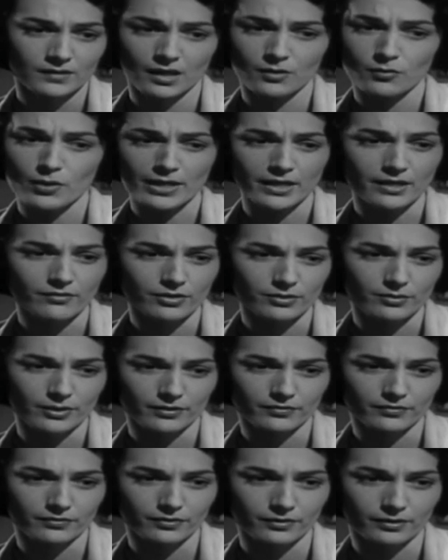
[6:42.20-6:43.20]
I went
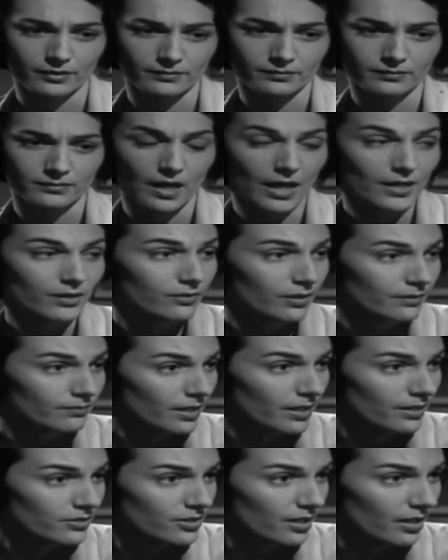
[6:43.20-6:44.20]
everywhere for him. I
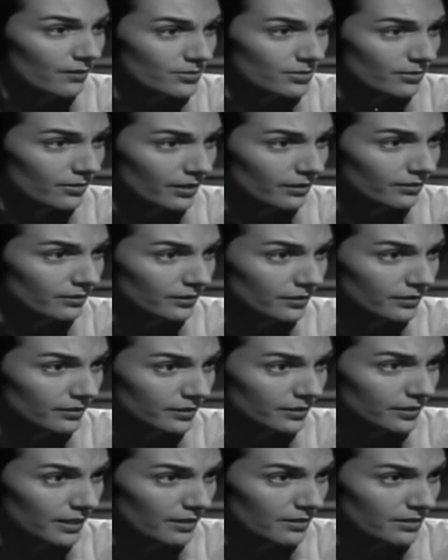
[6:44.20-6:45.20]
quit my job so I could look
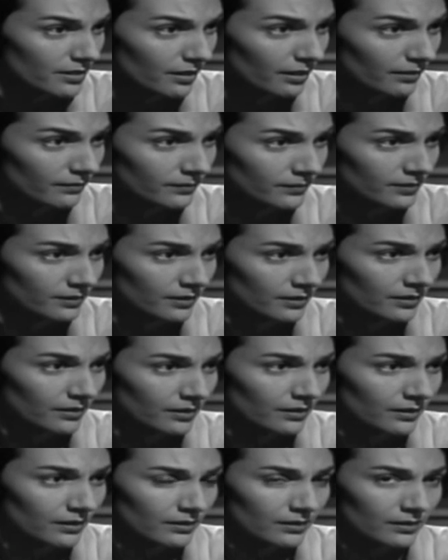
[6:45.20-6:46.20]
in the daytime.
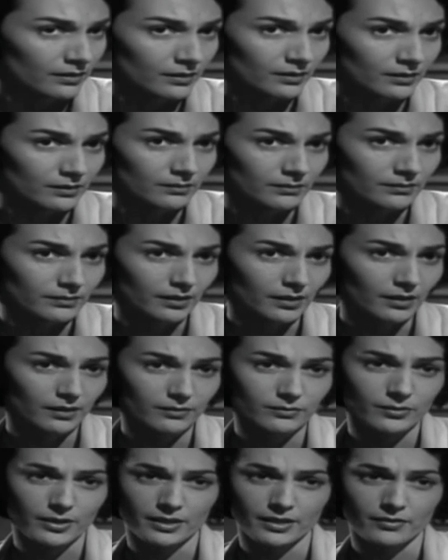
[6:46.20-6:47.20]

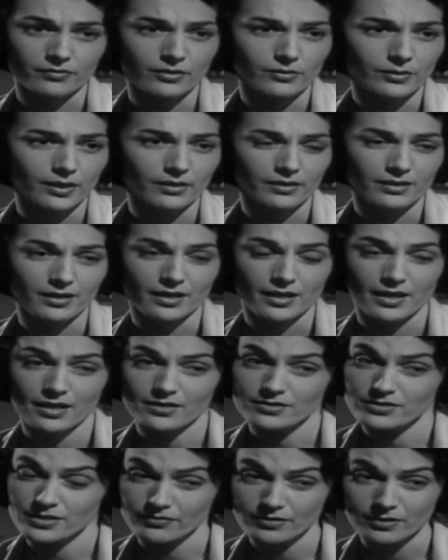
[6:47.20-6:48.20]
I went everywhere and I
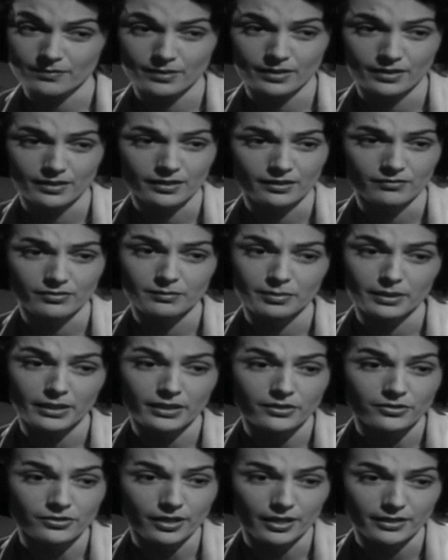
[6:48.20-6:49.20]
asked everybody.
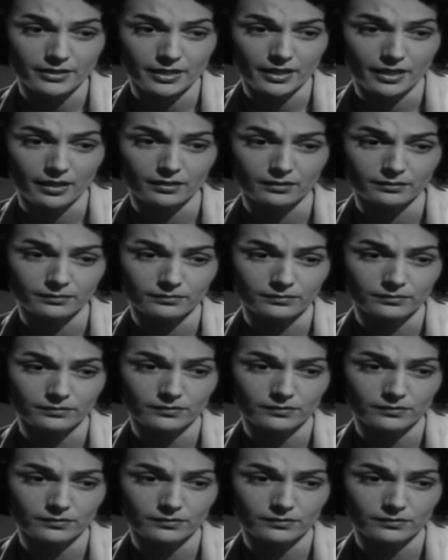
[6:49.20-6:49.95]
Everybody tried to help.